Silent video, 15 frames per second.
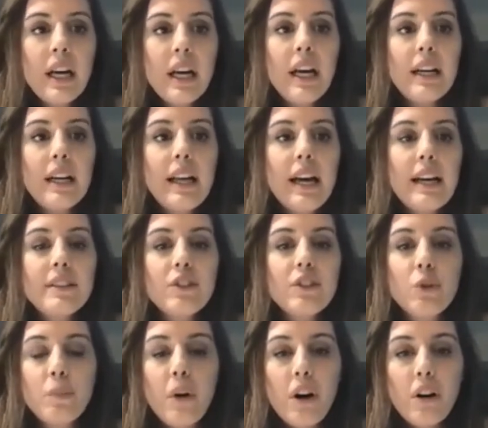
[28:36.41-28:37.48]
It has a
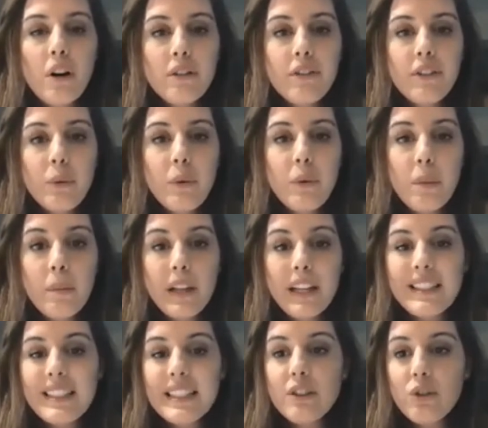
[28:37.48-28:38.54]
topography with a
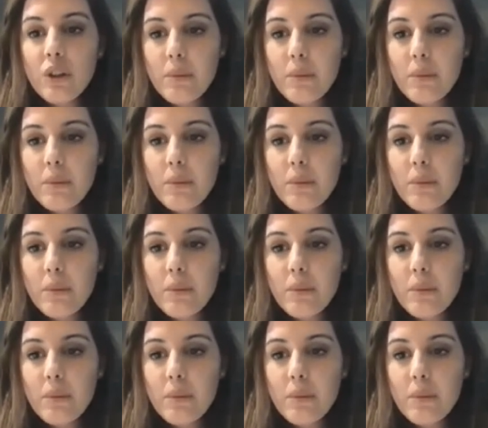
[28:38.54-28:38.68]
Placido